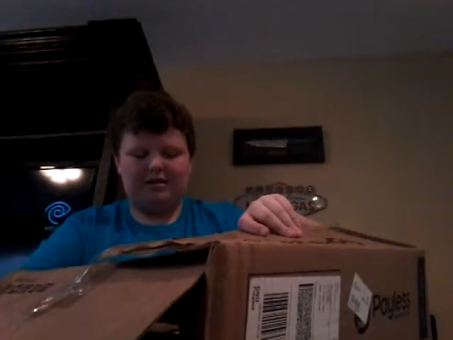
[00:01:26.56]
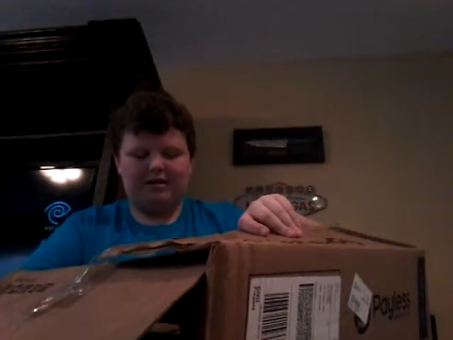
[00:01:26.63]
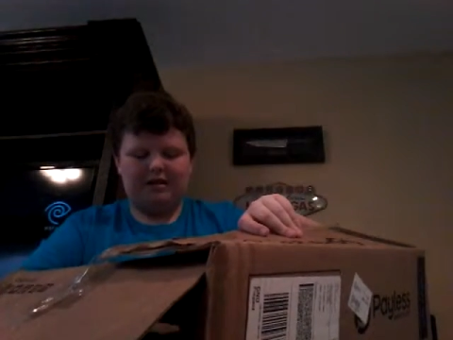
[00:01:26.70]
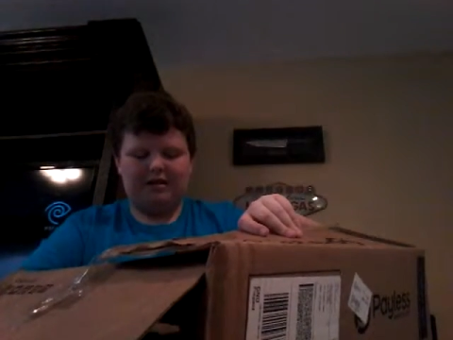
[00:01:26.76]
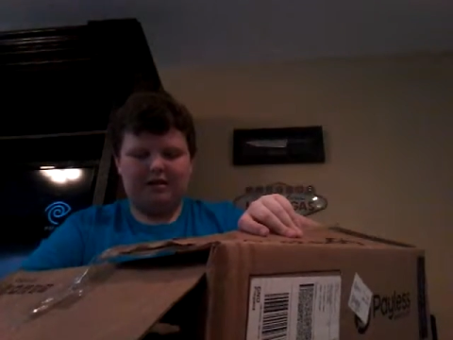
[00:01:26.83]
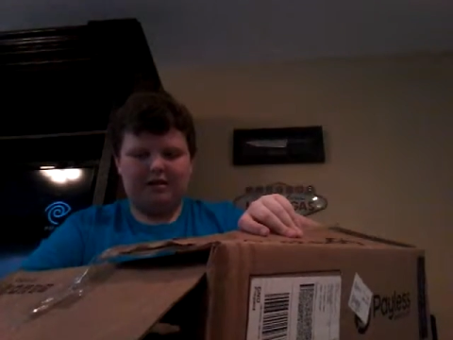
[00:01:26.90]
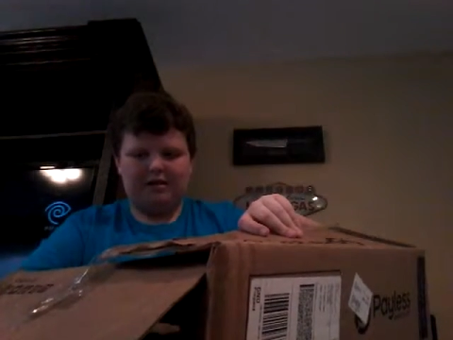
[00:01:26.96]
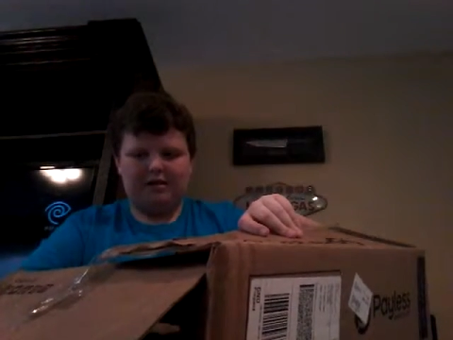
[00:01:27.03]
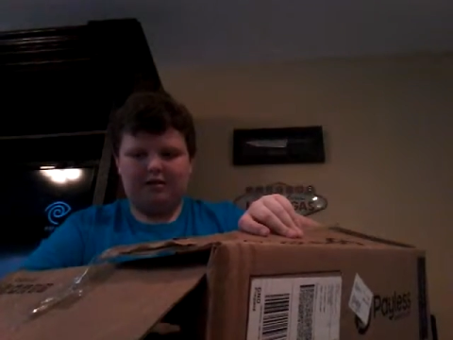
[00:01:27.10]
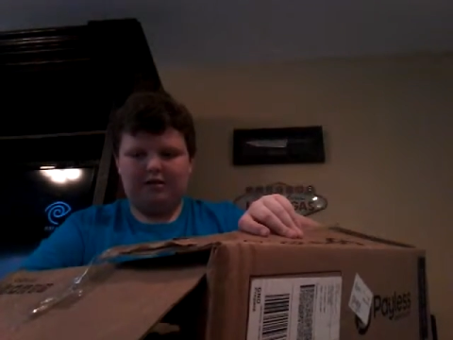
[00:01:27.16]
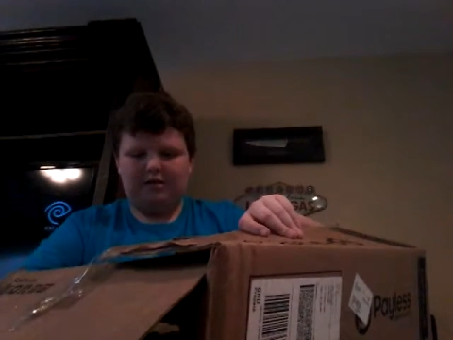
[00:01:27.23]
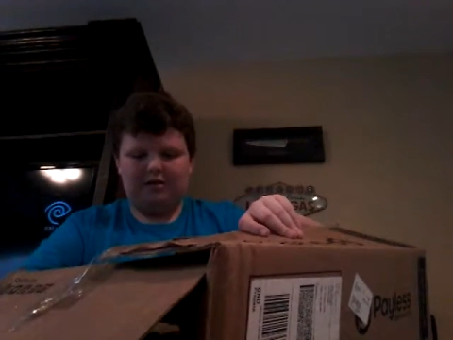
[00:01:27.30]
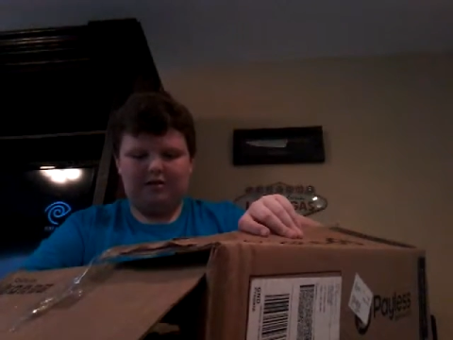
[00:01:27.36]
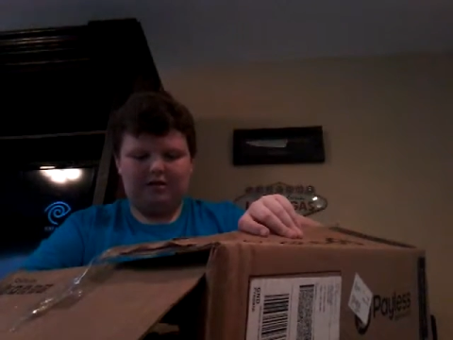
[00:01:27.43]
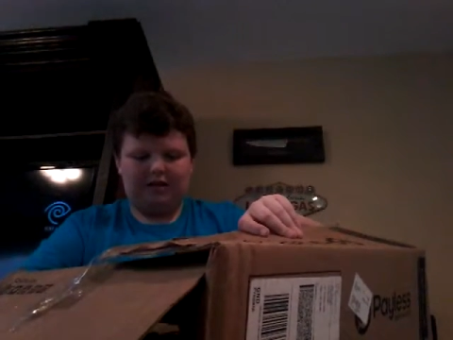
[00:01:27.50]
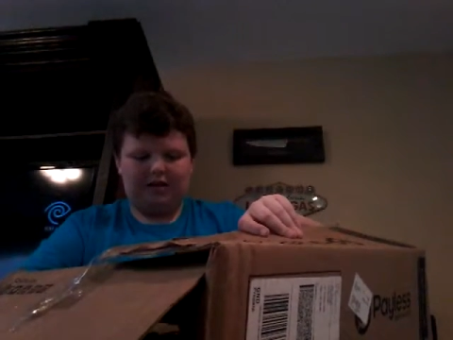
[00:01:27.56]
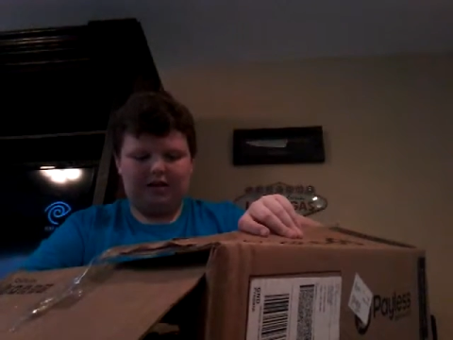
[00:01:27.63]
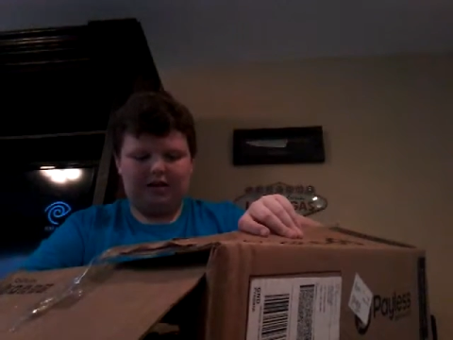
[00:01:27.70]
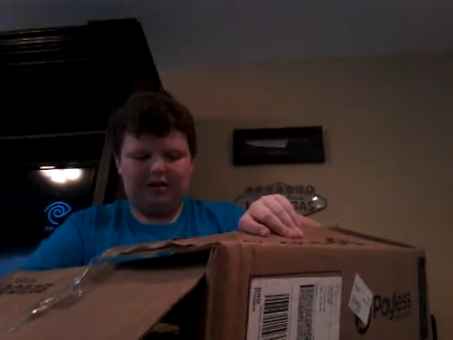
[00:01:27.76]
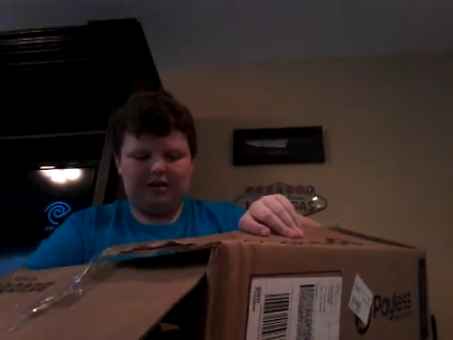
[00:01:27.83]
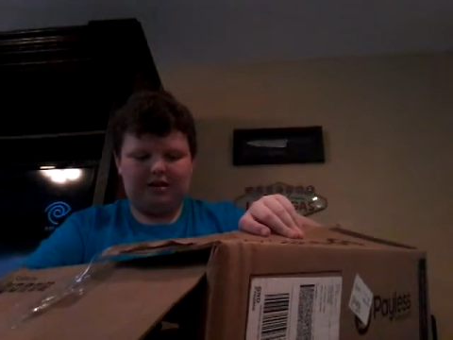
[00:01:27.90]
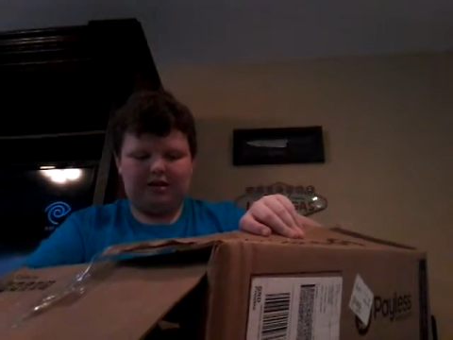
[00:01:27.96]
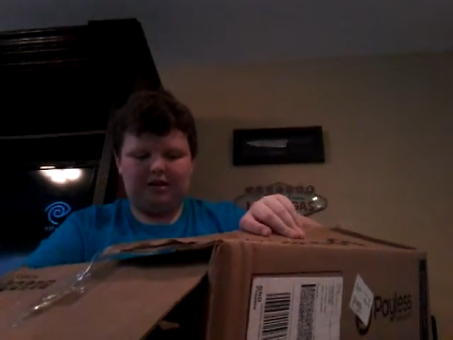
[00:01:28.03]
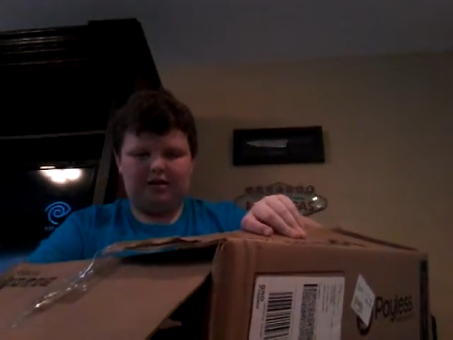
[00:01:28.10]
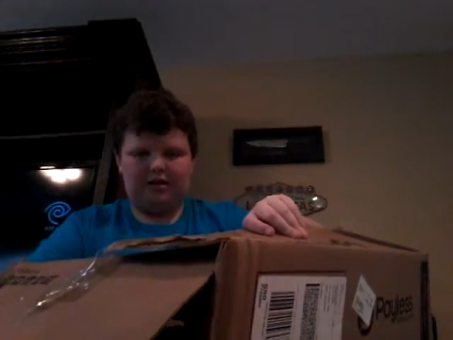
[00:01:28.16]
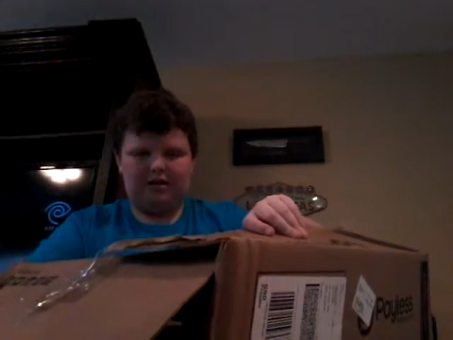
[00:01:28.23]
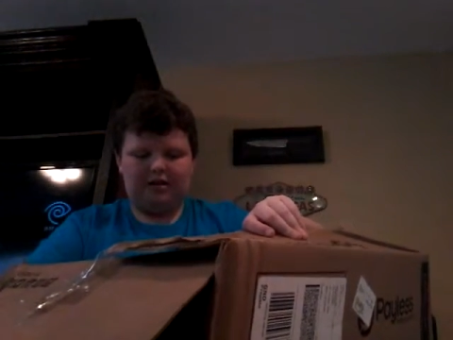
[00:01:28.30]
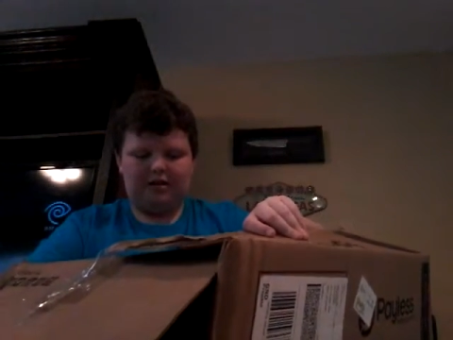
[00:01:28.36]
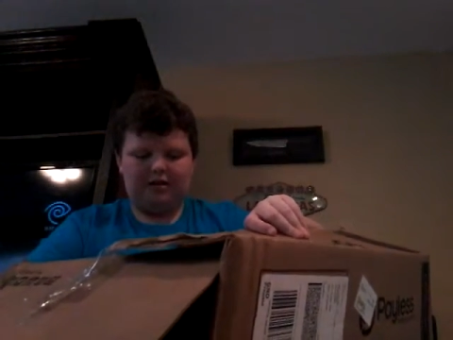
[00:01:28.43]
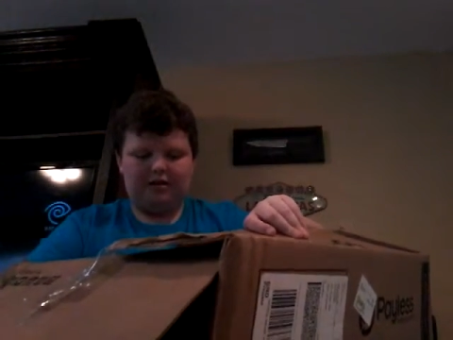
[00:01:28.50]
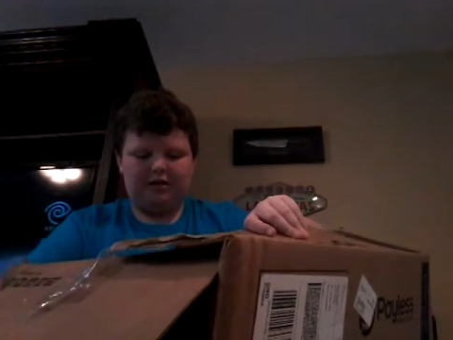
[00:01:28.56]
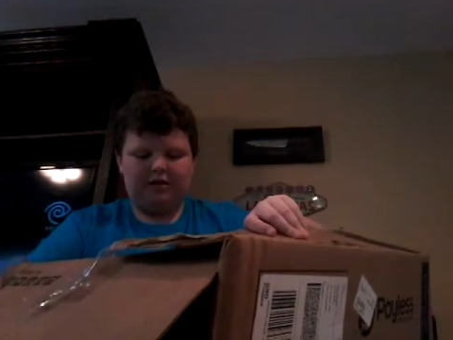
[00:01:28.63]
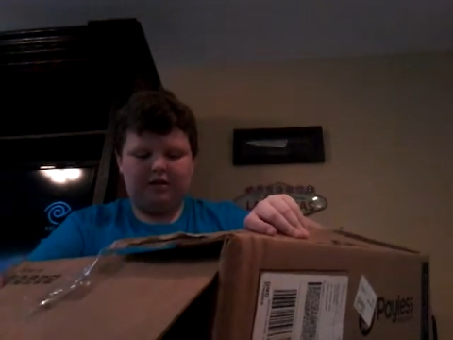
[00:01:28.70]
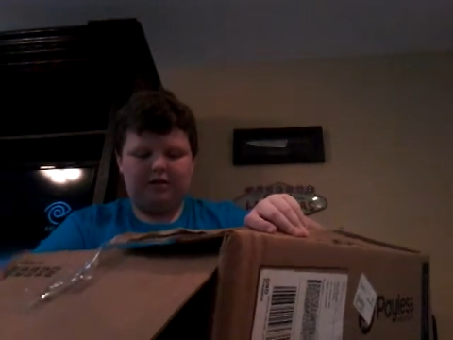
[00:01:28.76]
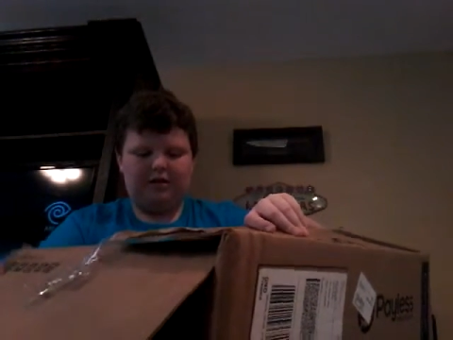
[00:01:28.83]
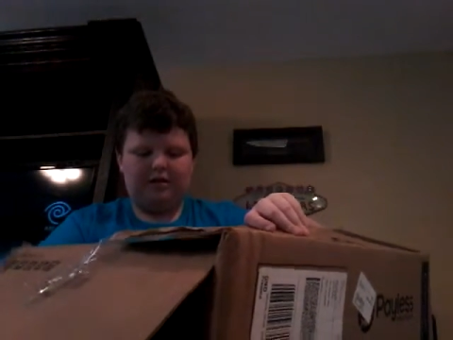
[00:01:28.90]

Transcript: No one is speaking in this clip.